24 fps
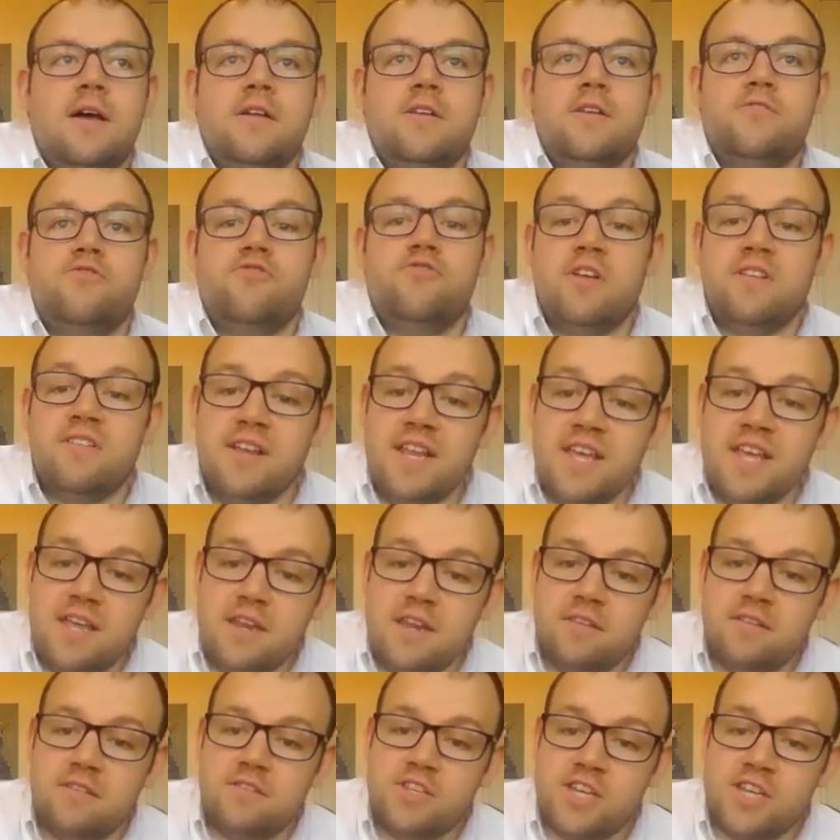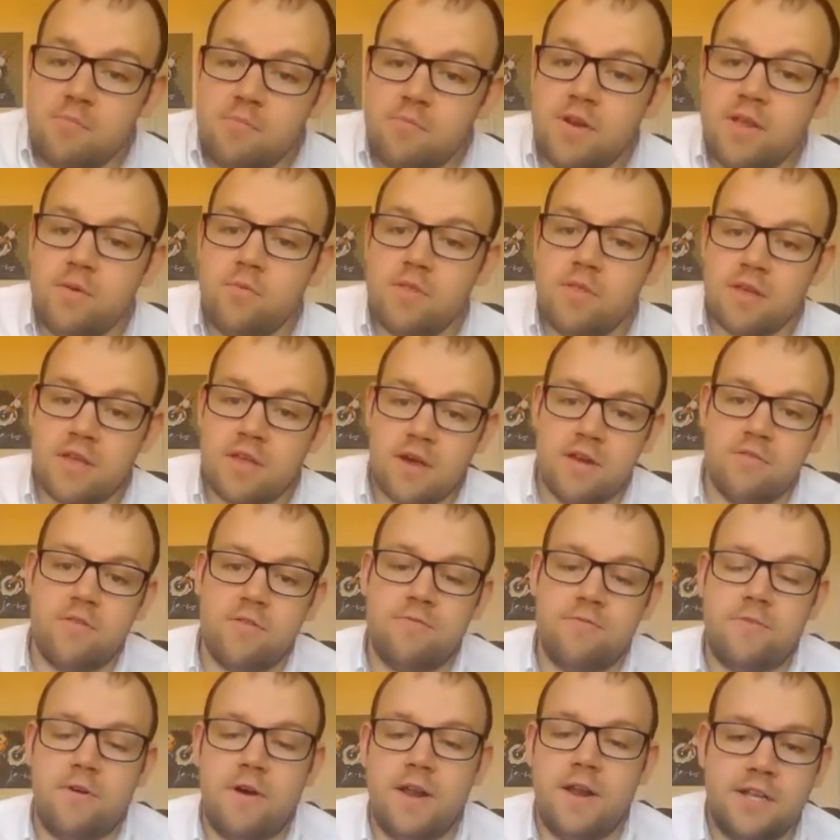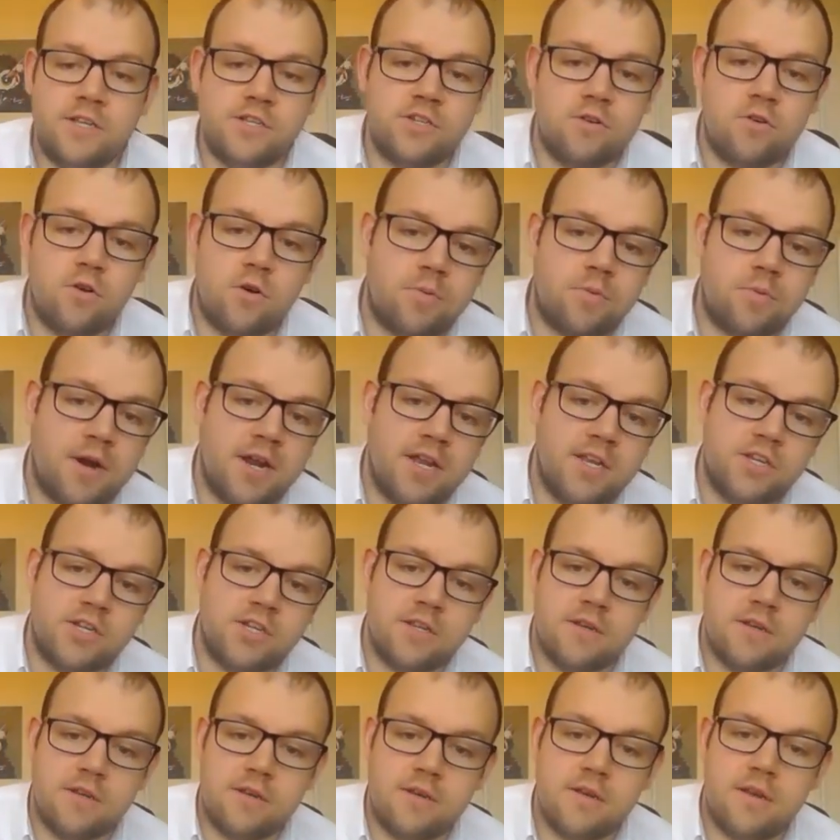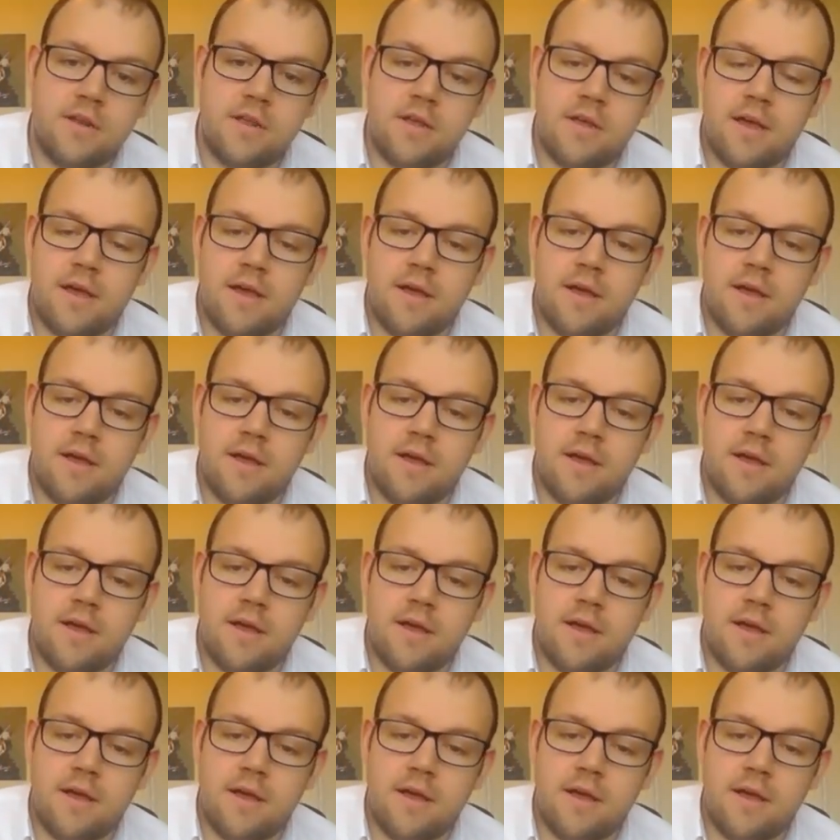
trust leaders, generally with a kind of a financial operation